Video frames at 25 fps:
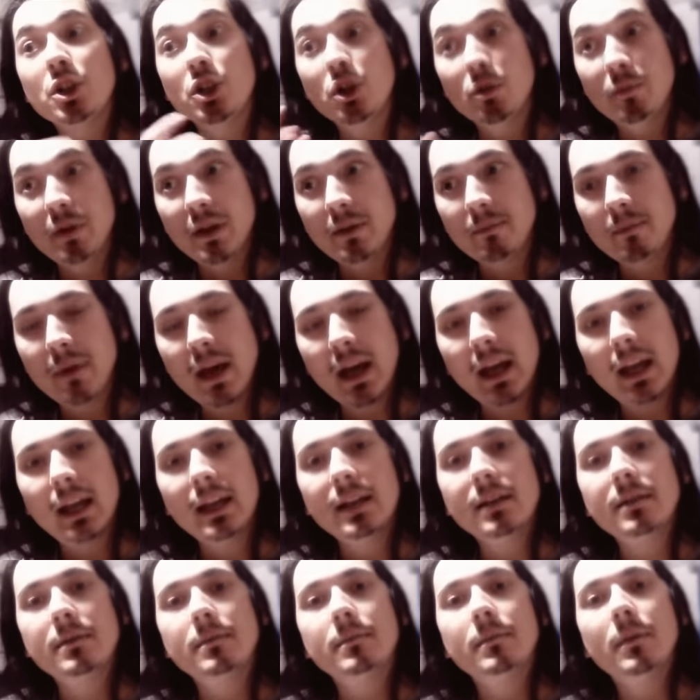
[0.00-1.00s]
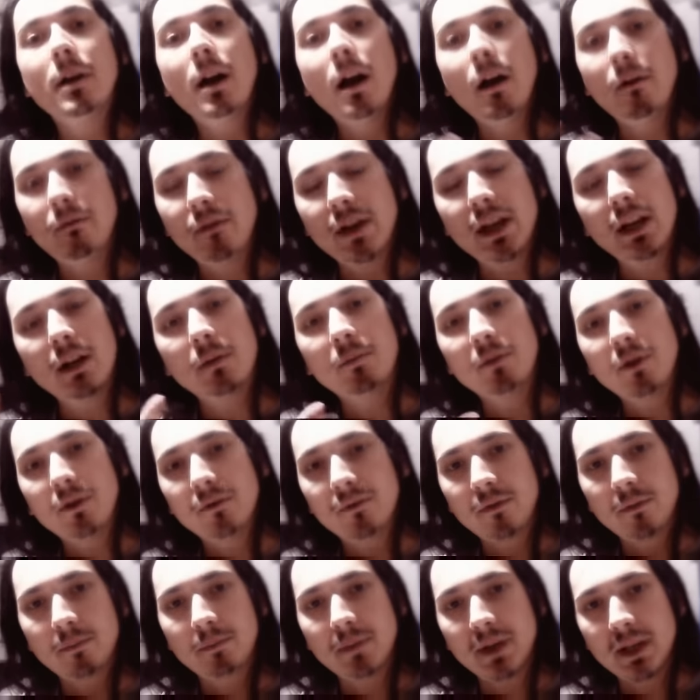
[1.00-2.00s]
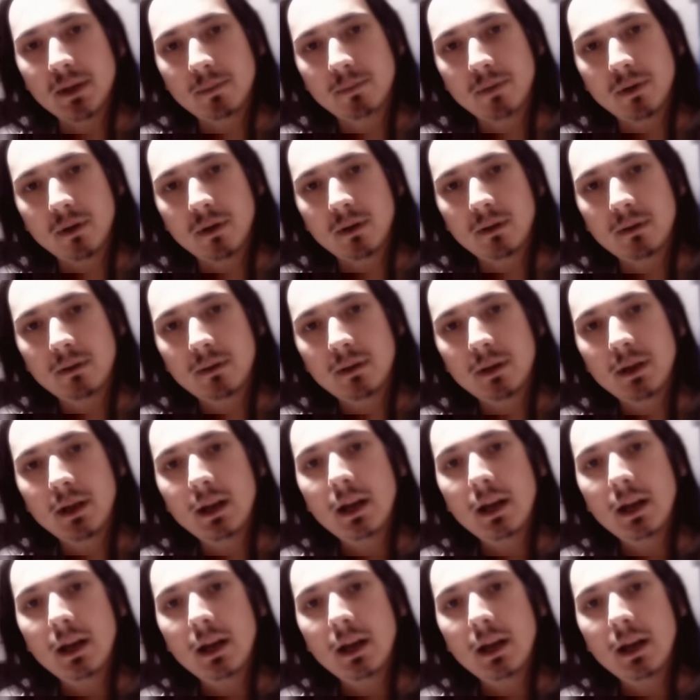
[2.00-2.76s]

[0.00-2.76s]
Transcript: to be made available for people,